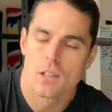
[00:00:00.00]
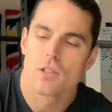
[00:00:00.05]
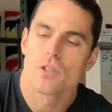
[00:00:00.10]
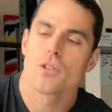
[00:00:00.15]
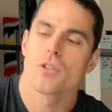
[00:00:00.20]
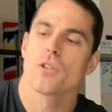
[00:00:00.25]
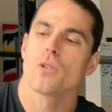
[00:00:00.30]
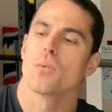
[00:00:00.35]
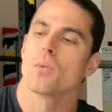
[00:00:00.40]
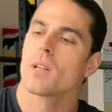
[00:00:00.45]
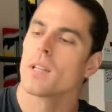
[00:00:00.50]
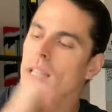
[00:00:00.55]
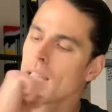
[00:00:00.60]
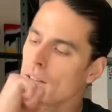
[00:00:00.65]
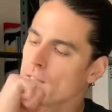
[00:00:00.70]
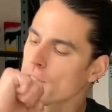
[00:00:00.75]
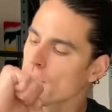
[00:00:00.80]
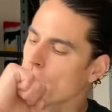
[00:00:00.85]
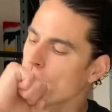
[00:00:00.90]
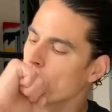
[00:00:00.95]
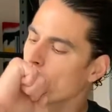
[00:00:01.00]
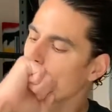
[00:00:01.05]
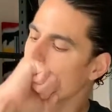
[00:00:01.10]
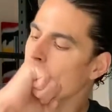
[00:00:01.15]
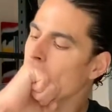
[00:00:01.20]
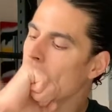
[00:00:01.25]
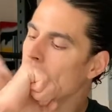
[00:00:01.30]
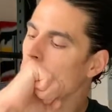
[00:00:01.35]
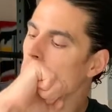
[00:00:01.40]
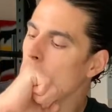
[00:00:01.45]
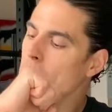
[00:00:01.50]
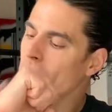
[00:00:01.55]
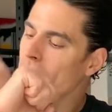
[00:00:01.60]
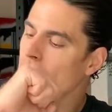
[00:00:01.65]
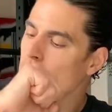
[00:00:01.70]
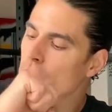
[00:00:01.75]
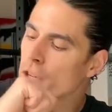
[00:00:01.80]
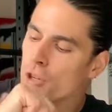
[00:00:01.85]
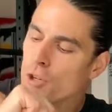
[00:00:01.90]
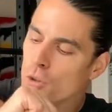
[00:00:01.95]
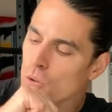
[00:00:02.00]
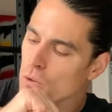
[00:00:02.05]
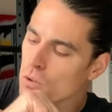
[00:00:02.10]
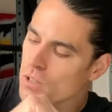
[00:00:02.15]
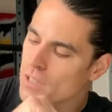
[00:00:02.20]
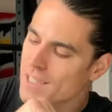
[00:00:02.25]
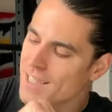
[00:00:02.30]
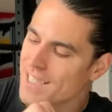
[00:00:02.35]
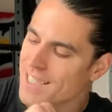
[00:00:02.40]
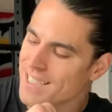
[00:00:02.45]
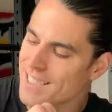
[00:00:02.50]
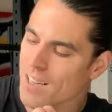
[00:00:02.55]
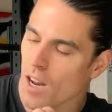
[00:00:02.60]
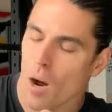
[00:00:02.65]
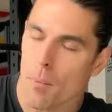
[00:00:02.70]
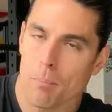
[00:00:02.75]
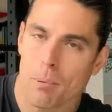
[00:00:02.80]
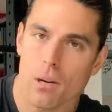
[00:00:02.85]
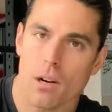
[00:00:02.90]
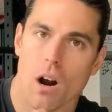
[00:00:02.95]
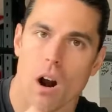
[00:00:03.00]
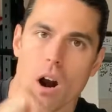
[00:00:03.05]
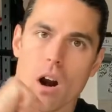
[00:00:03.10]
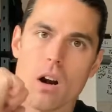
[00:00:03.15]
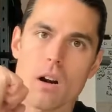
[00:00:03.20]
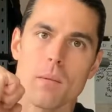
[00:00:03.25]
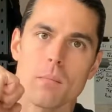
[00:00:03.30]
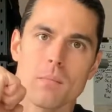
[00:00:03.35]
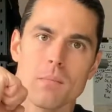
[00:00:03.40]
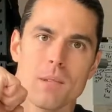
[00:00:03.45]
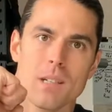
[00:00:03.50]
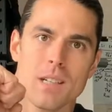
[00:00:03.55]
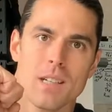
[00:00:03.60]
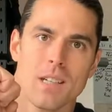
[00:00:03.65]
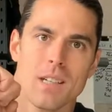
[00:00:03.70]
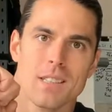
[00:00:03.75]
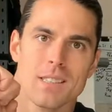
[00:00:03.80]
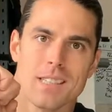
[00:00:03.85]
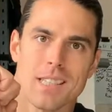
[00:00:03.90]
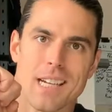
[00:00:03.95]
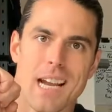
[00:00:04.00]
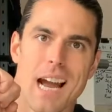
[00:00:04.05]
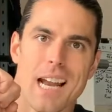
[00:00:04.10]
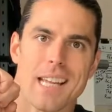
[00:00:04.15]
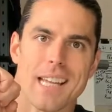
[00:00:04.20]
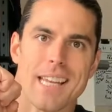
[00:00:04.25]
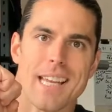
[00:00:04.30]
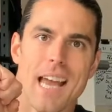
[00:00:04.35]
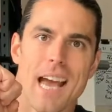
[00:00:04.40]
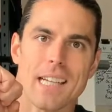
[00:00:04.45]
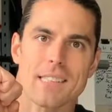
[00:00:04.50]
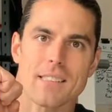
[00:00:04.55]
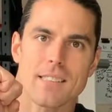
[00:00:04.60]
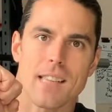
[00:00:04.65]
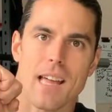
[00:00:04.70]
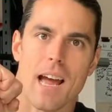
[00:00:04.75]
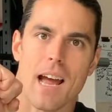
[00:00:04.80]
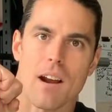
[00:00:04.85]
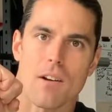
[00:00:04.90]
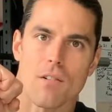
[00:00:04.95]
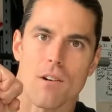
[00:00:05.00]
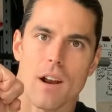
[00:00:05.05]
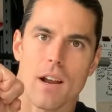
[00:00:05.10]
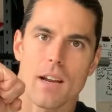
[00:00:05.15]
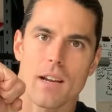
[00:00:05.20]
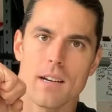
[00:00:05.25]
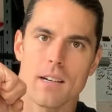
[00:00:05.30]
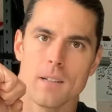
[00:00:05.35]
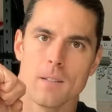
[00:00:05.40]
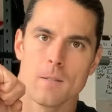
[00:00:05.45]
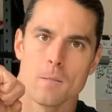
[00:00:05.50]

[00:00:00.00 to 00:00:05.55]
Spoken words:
So you really have to flip that up and use this upper arm to kind of catch that, right?